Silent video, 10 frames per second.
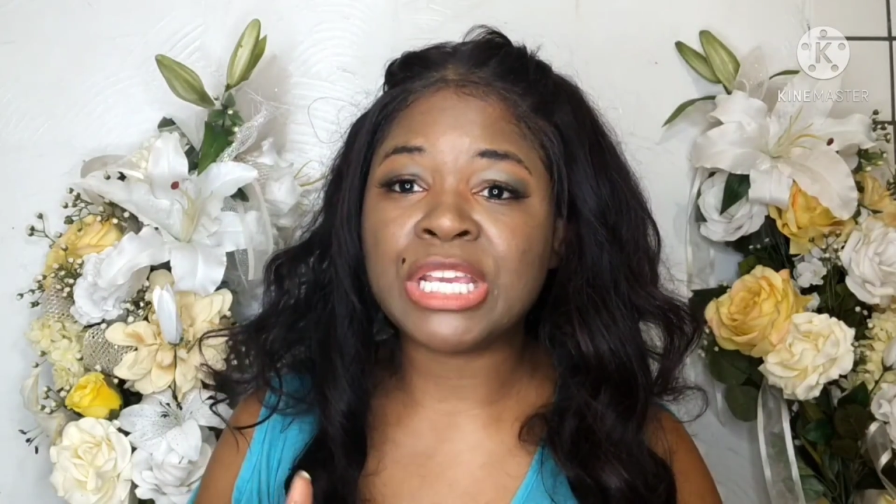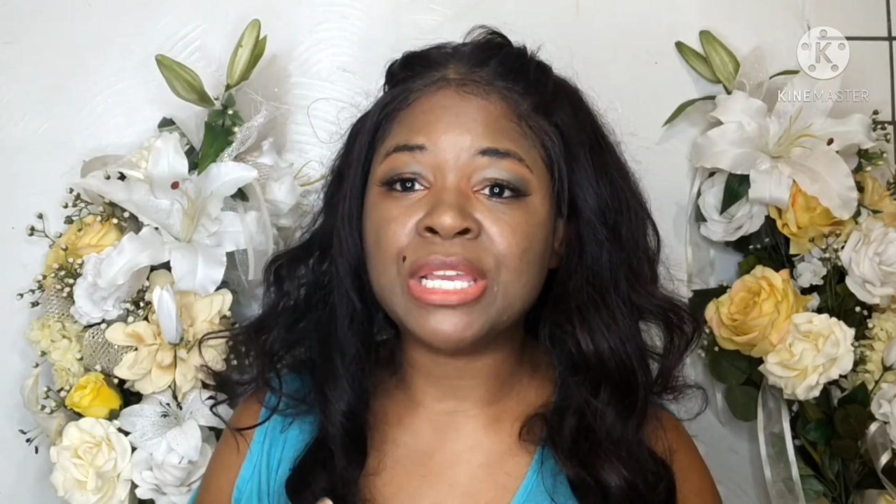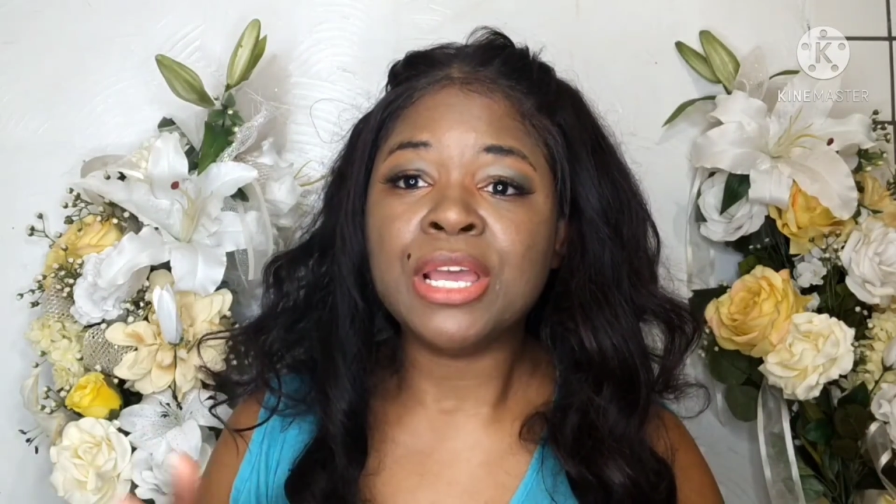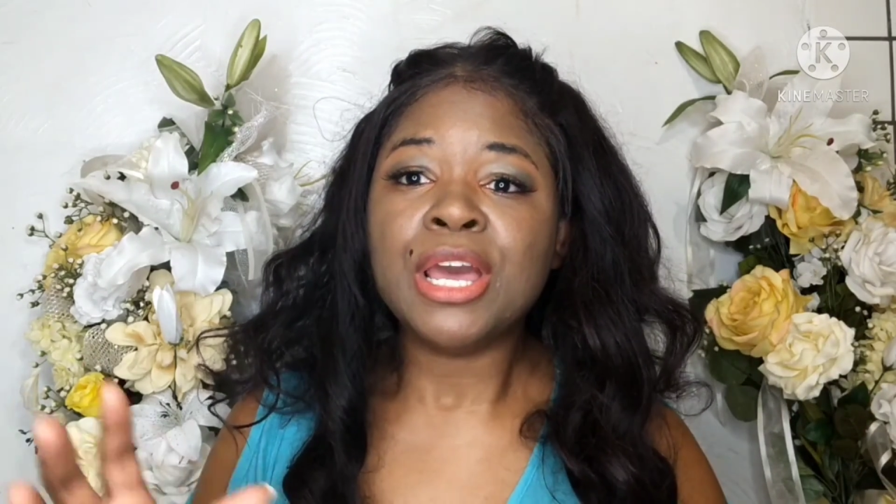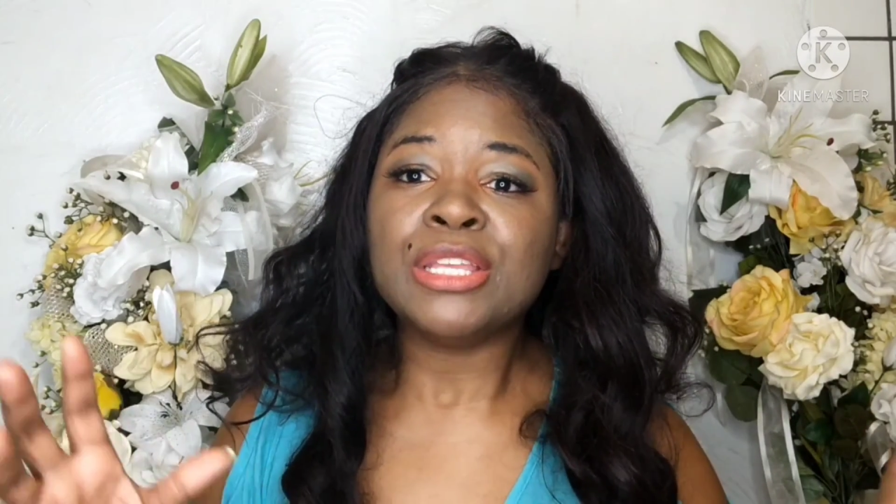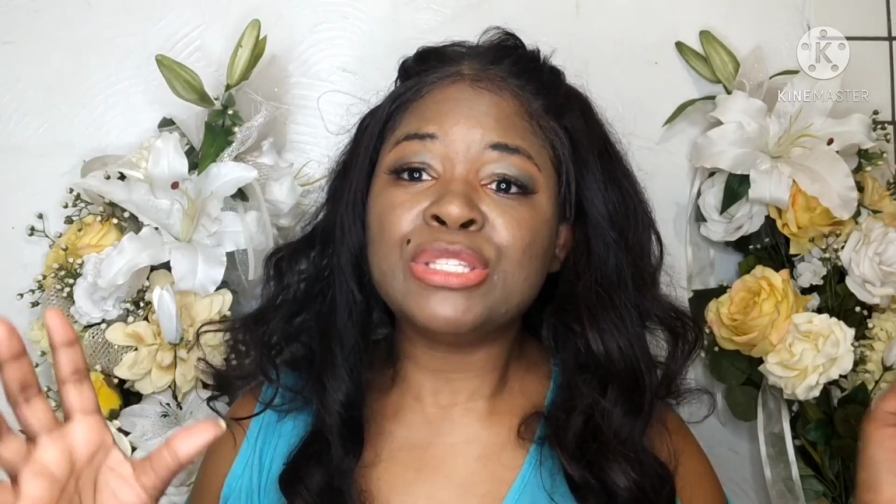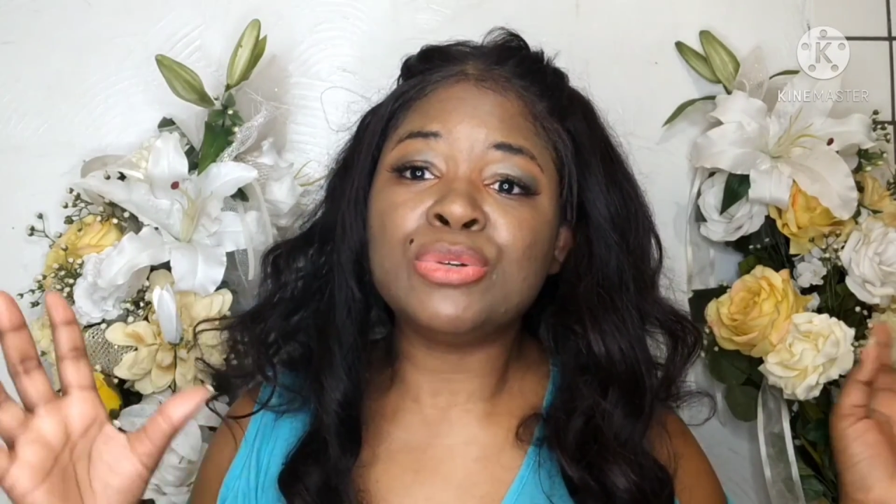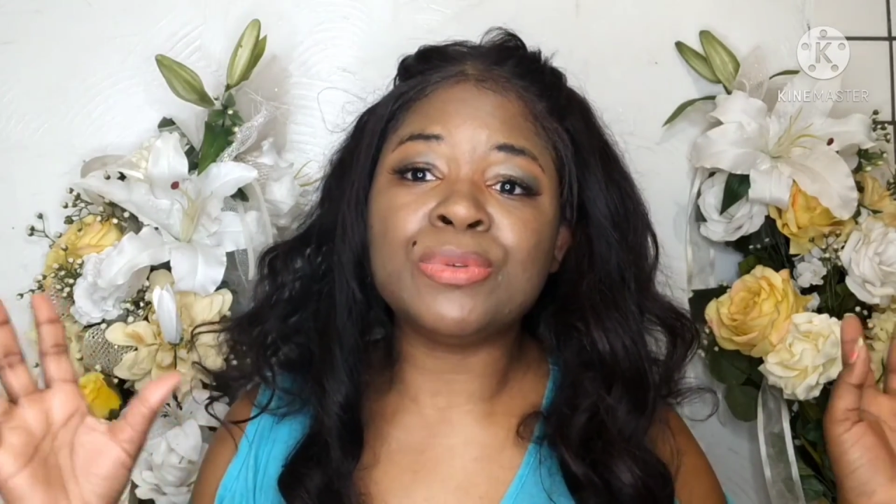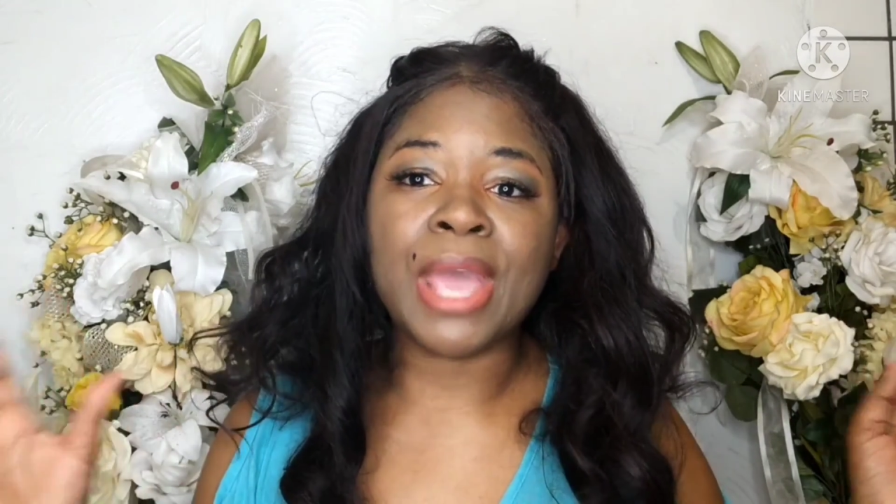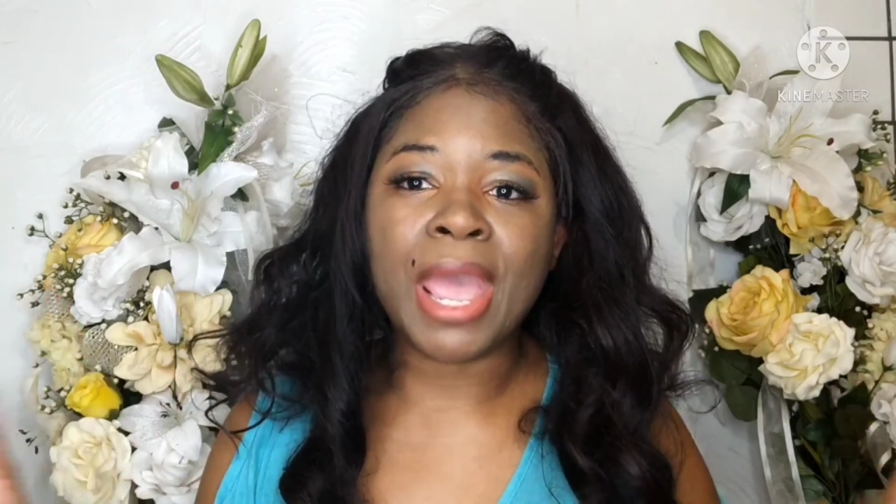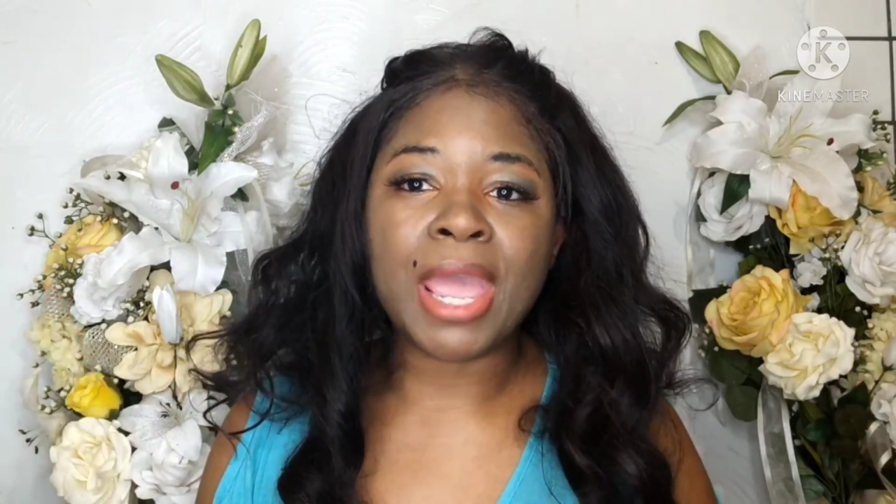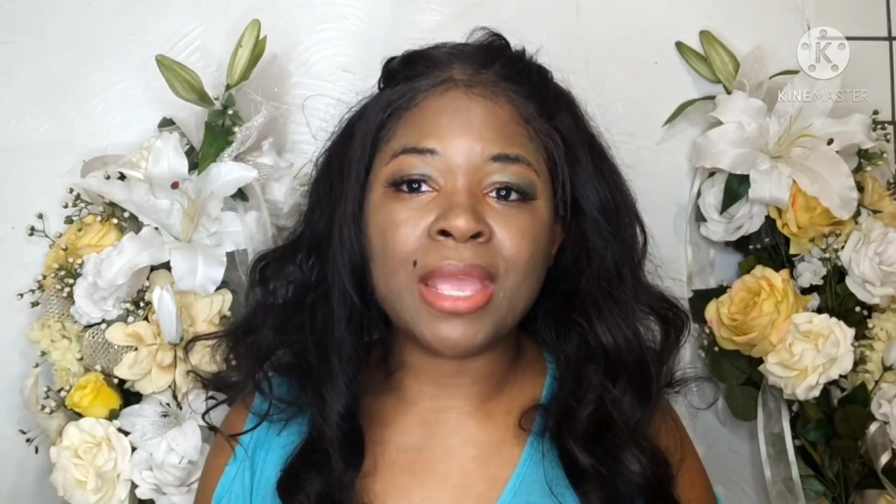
to gain